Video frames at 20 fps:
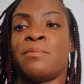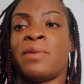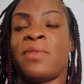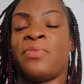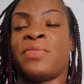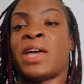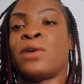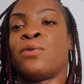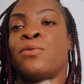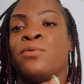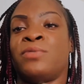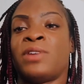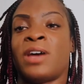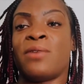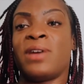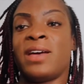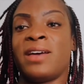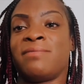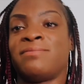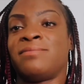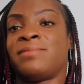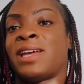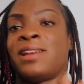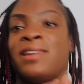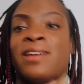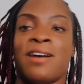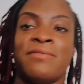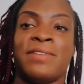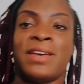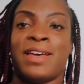They all know it, they
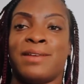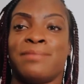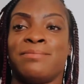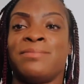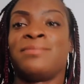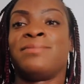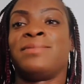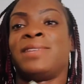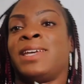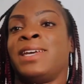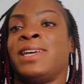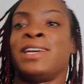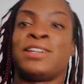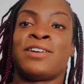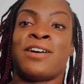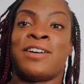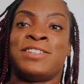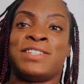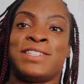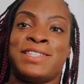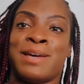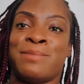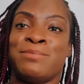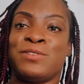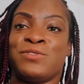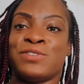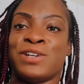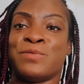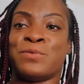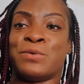love it. It encourages them to
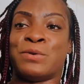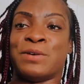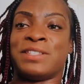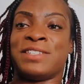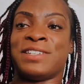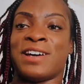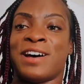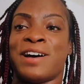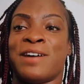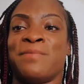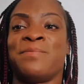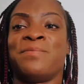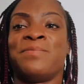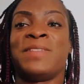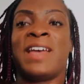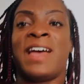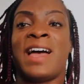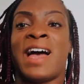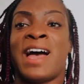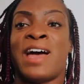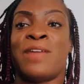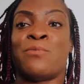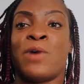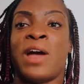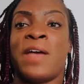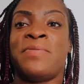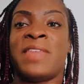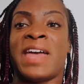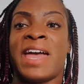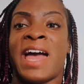drink water, and
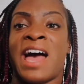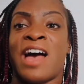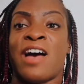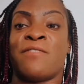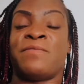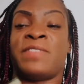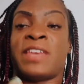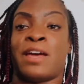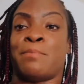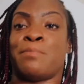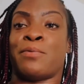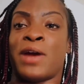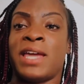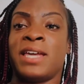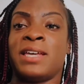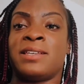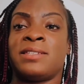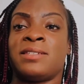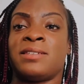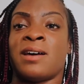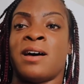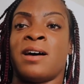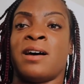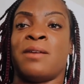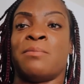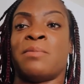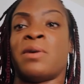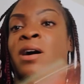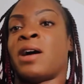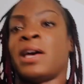when they have their breaks,
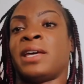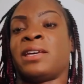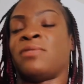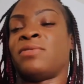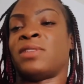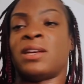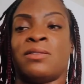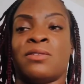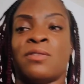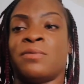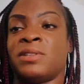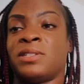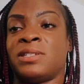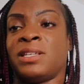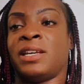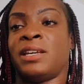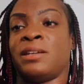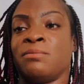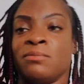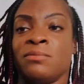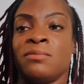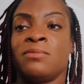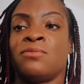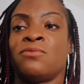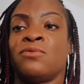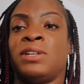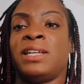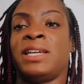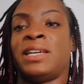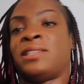I can then obviously
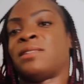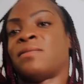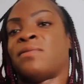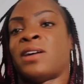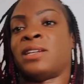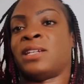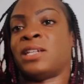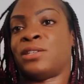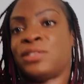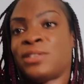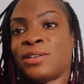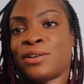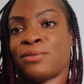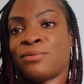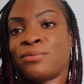release if I need to.